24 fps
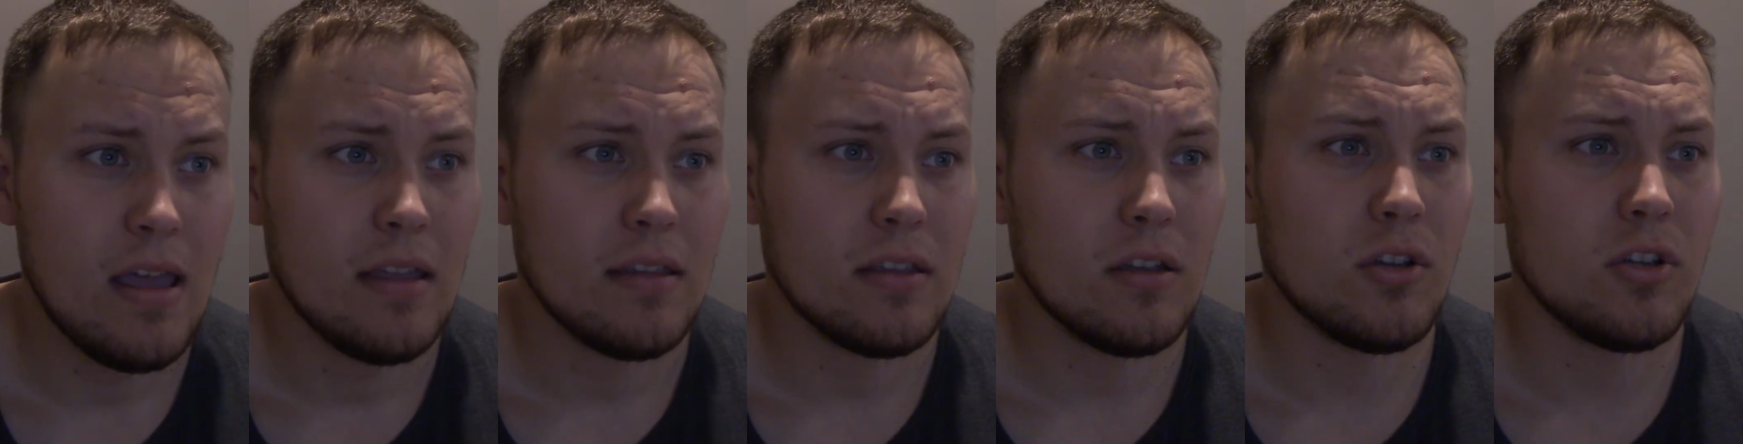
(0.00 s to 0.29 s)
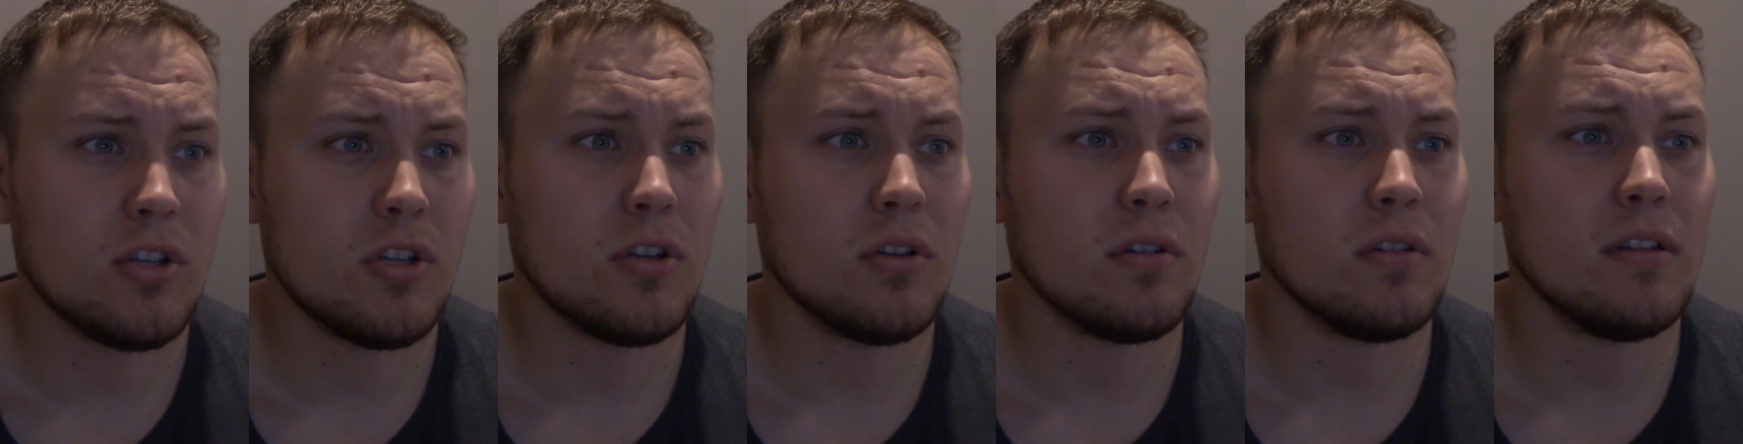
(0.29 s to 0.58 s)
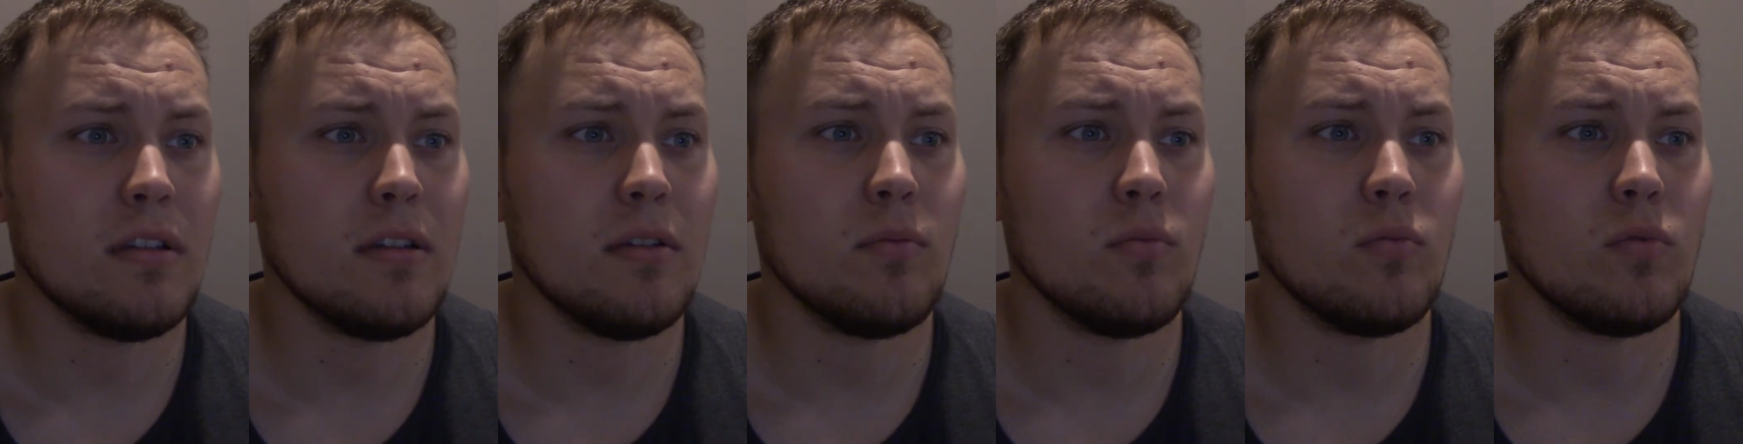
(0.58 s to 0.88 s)
Now, you
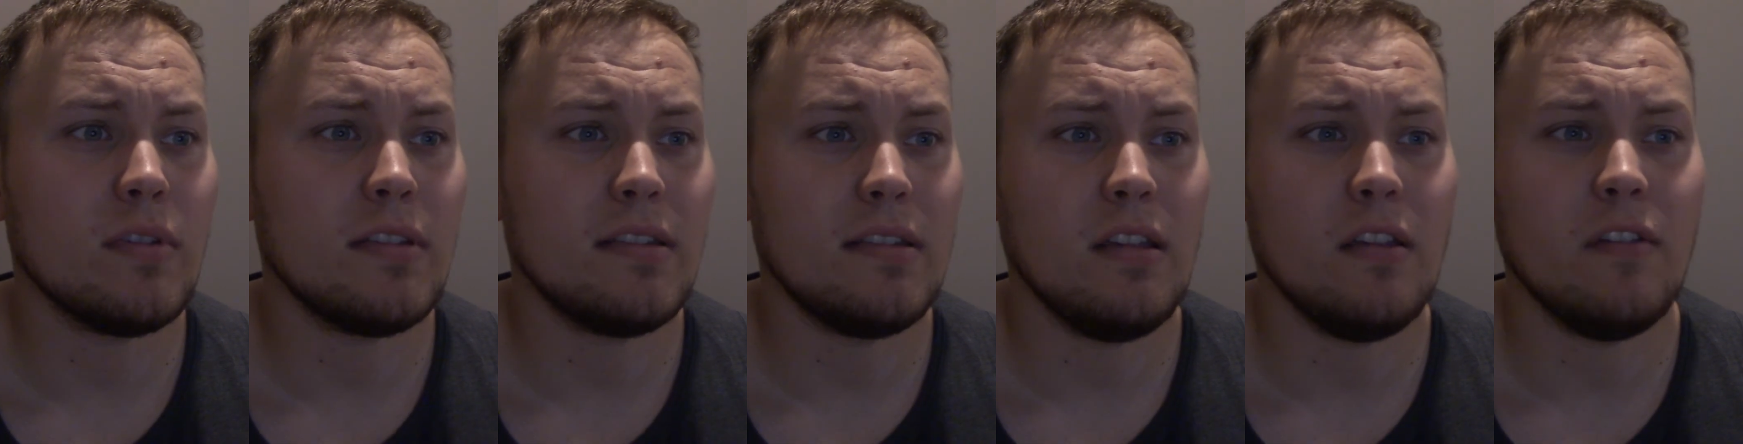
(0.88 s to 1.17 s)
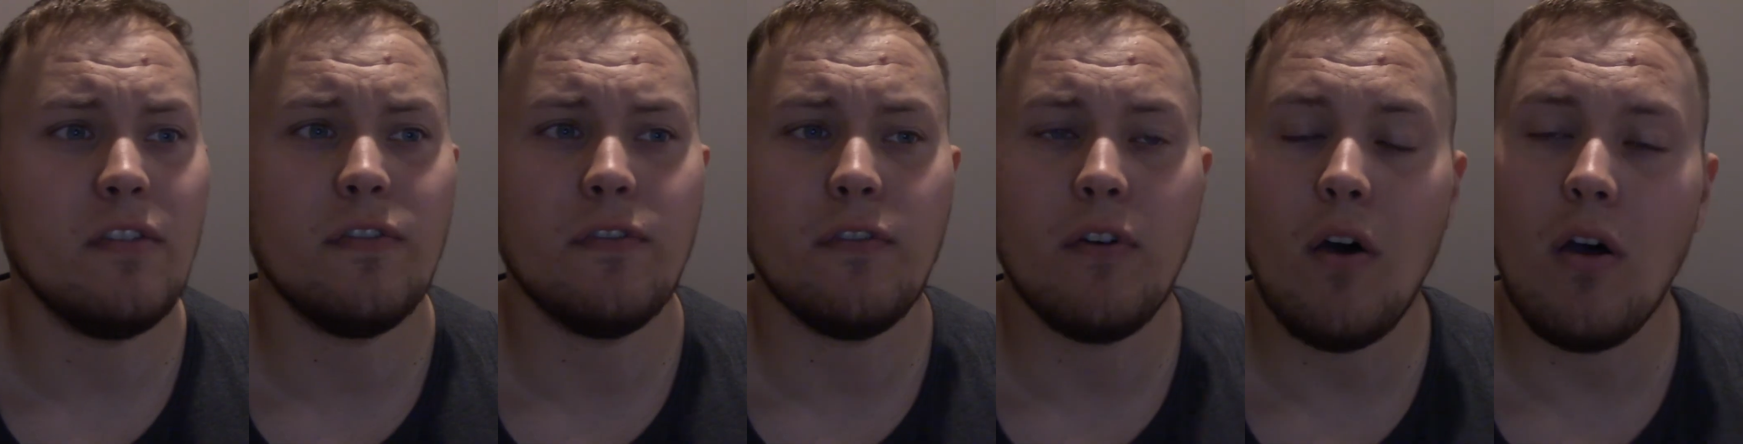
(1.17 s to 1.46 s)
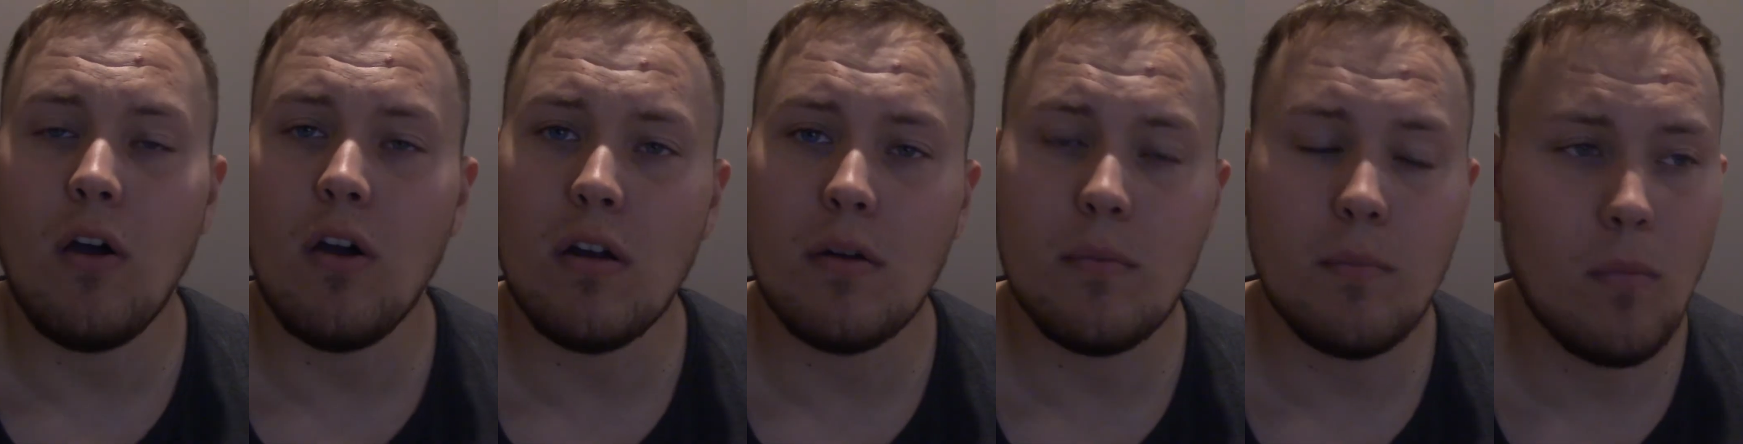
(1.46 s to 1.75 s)
surely receive
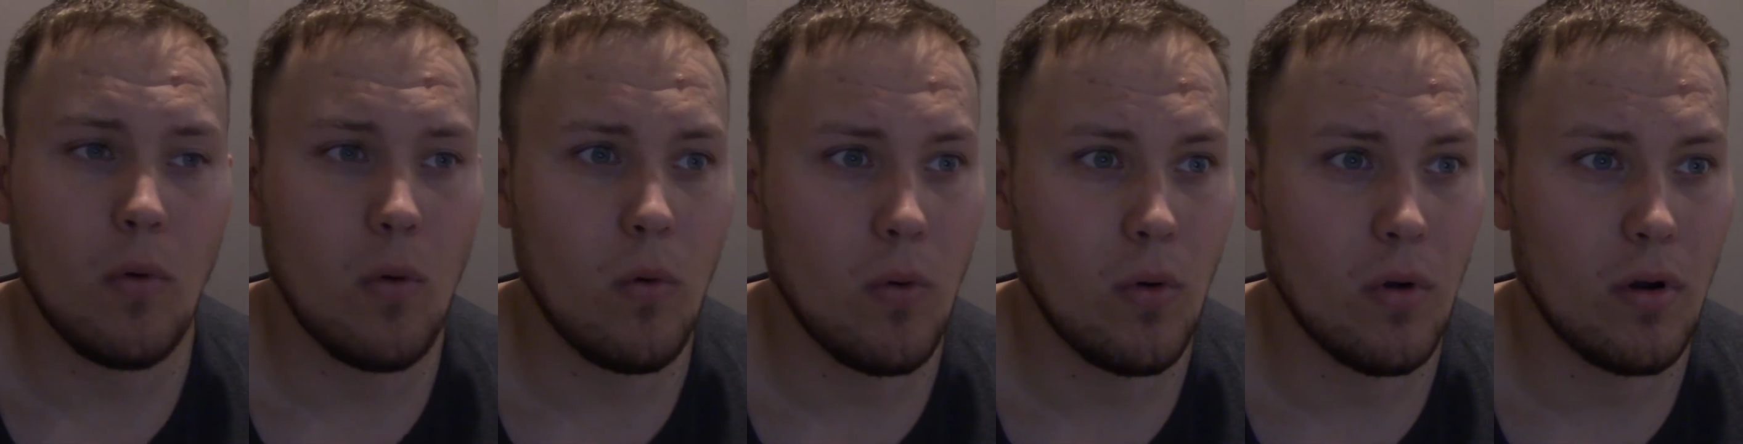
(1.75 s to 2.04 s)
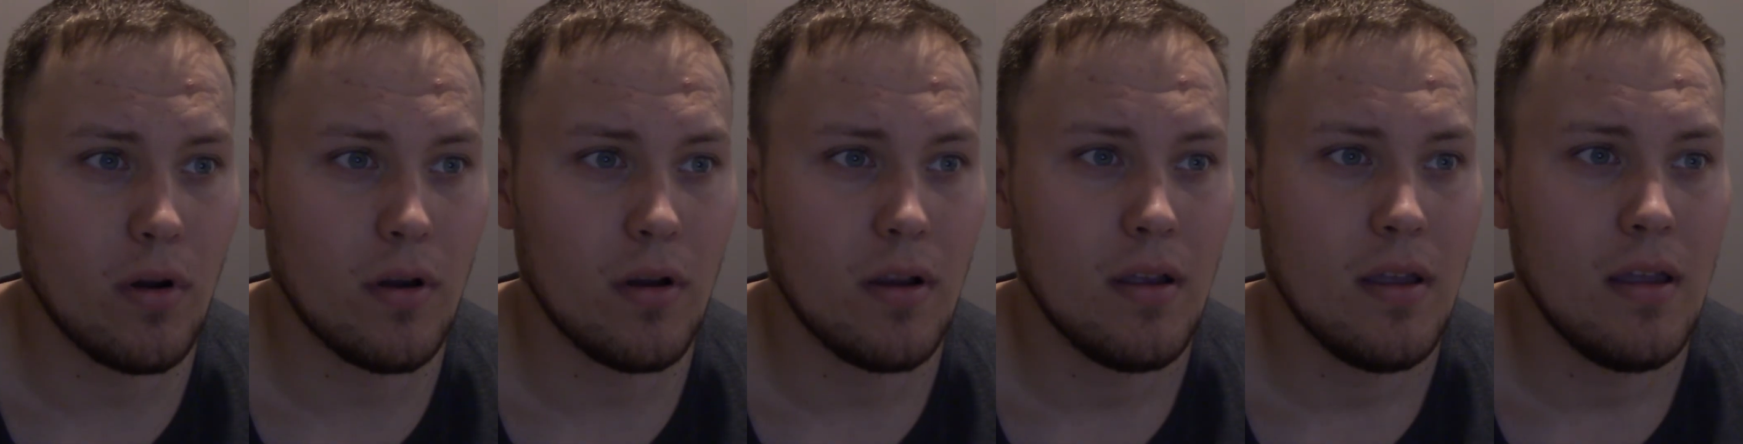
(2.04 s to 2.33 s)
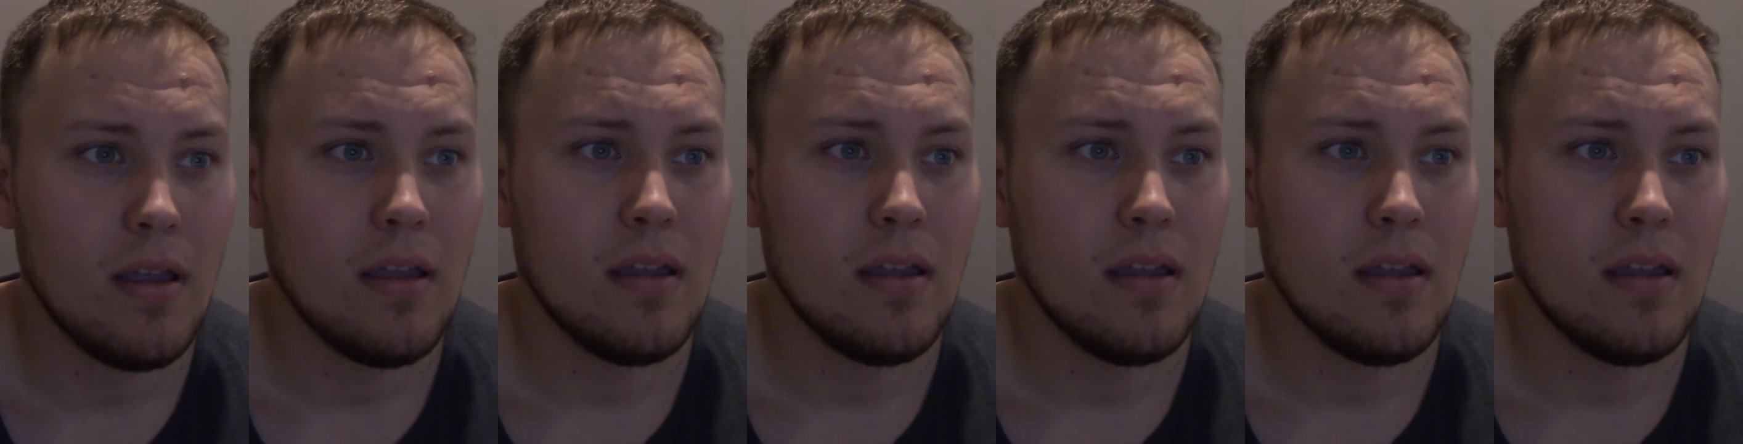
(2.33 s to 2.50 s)
far more